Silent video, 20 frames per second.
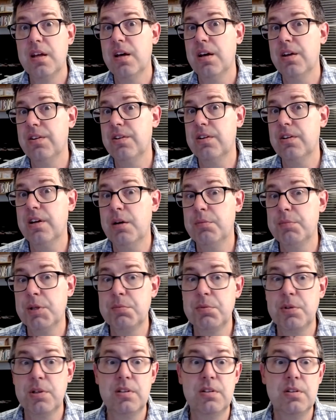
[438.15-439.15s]
other comic
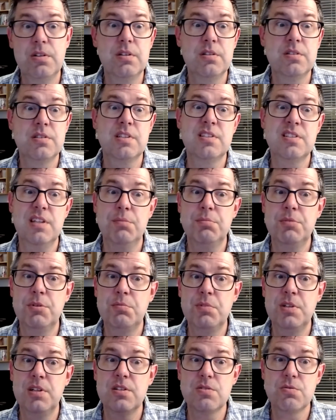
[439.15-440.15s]
book nerds accepted
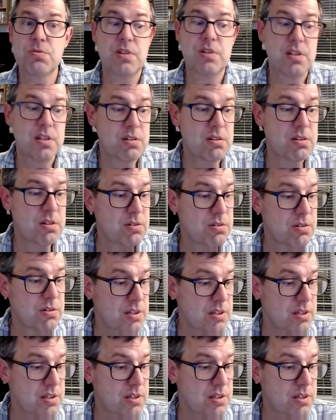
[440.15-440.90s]
me as one of their own.